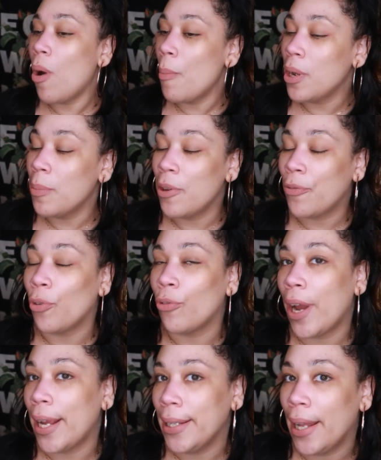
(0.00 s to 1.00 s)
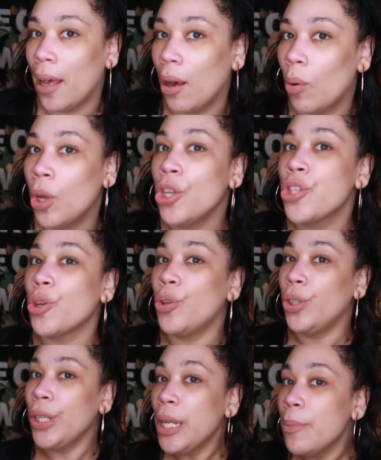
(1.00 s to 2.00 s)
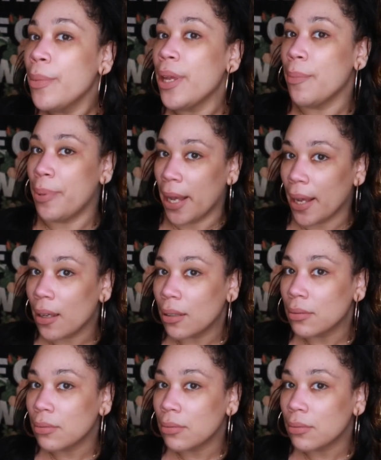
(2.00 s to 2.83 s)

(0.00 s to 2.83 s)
want me to be for right now. So leave me be.